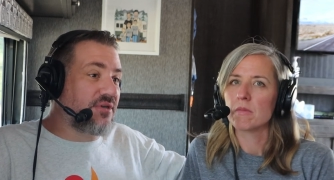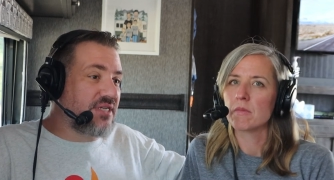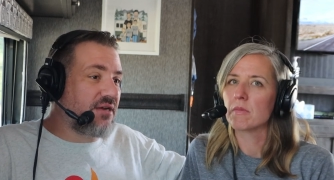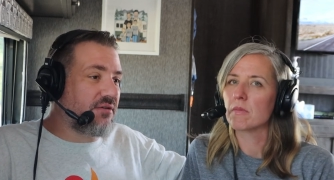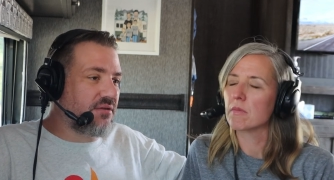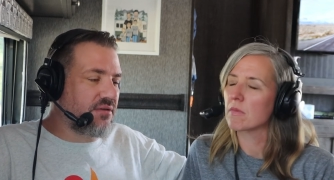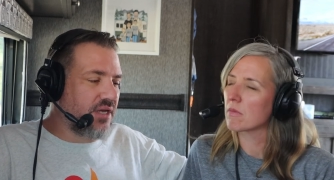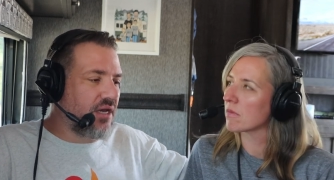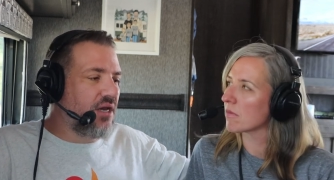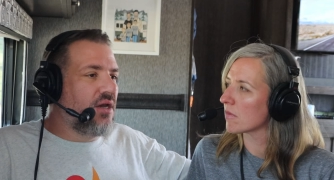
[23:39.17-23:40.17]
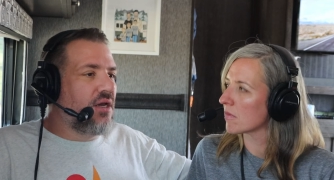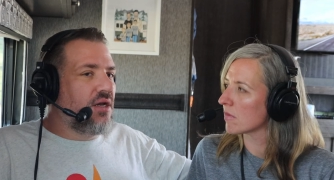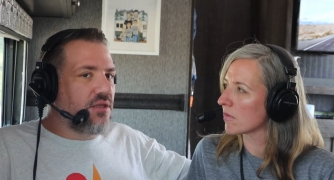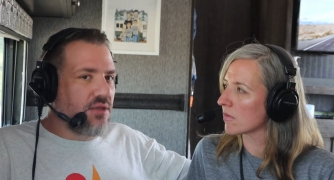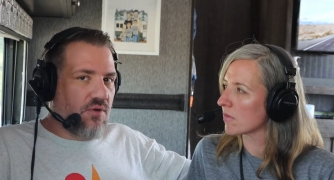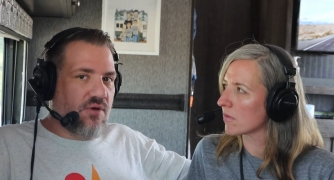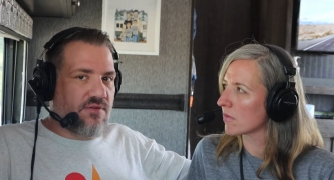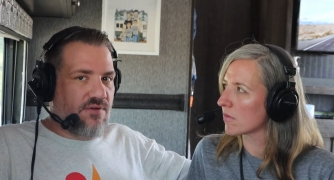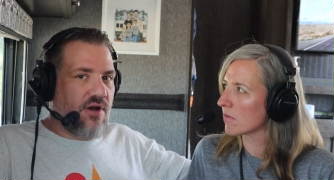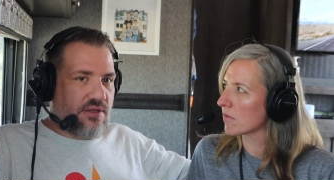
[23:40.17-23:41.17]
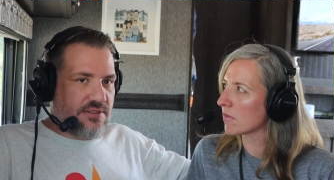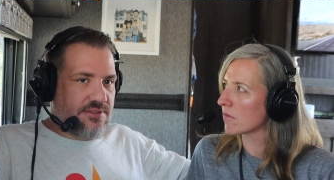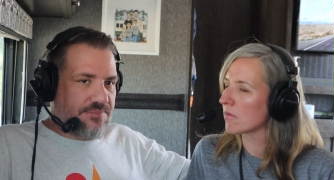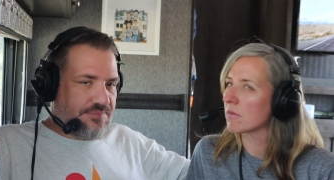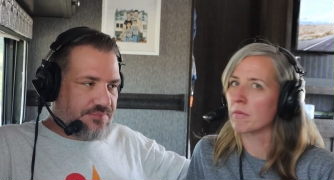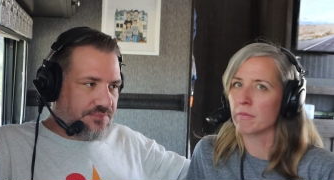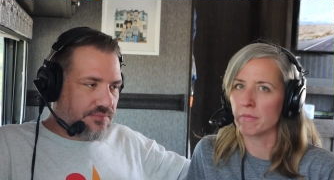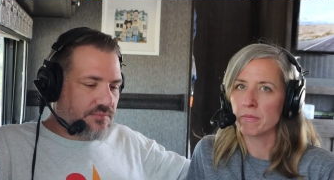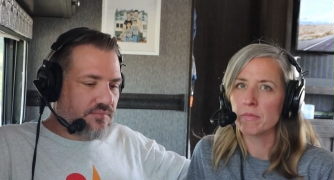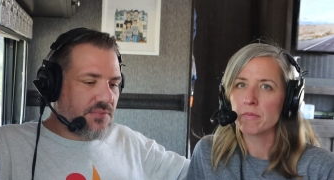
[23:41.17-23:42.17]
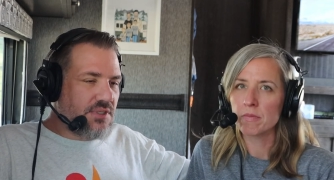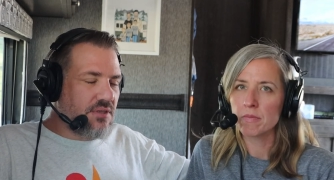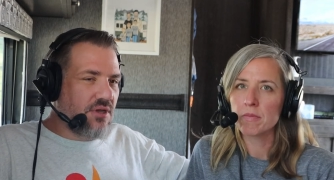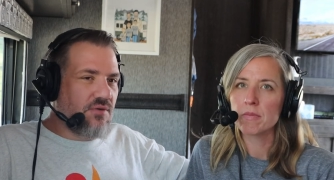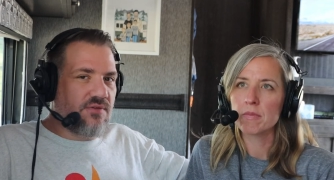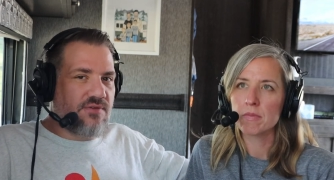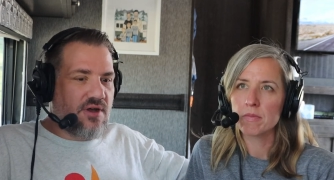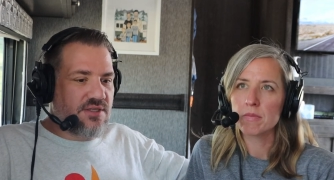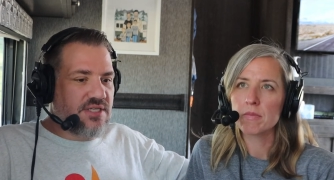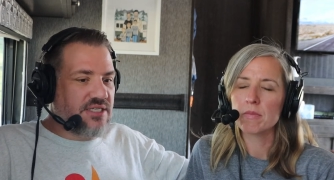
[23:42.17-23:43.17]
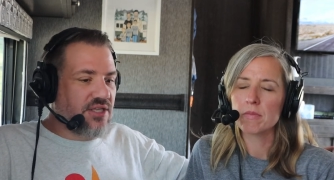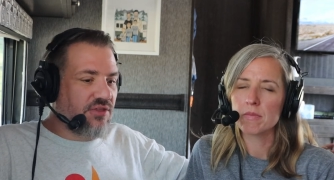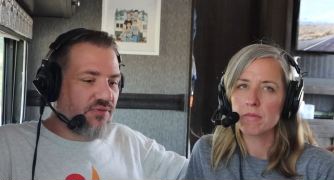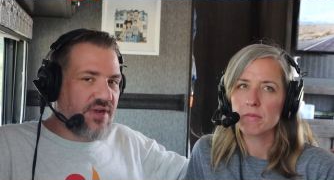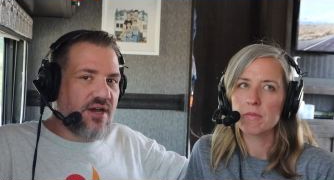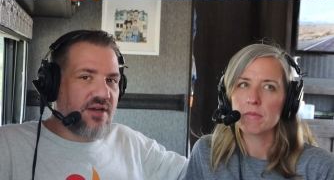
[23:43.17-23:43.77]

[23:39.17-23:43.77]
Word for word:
Speaker 1: and particularly Lower Falls. Mm-hmm. Lower Falls is a